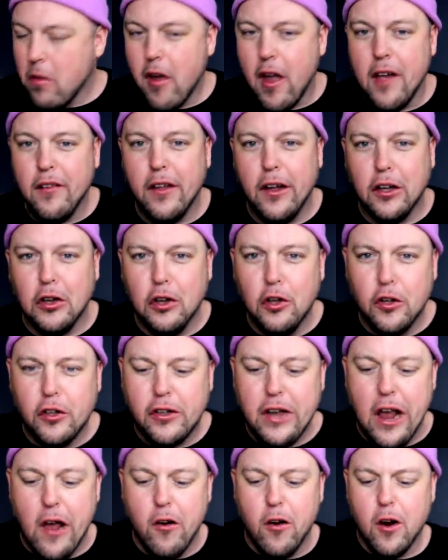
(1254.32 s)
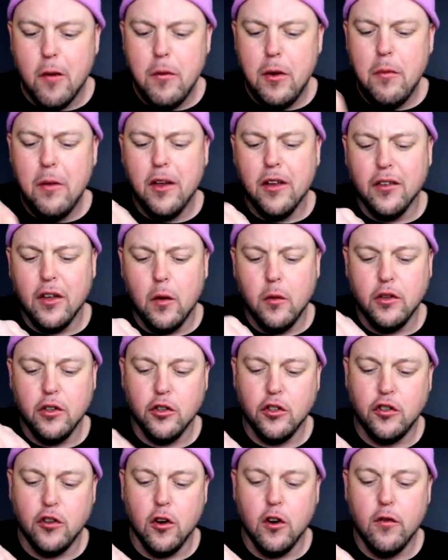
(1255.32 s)
And like looked down on me because I was your
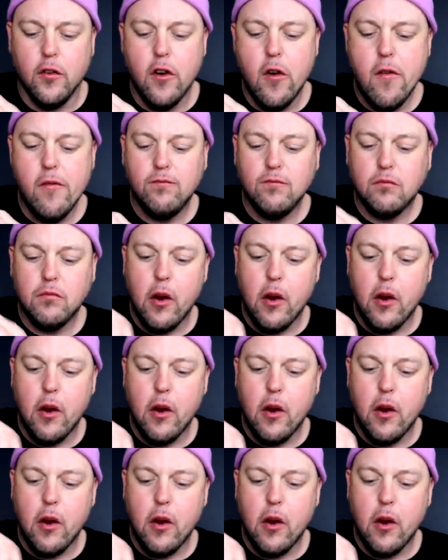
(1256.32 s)
server?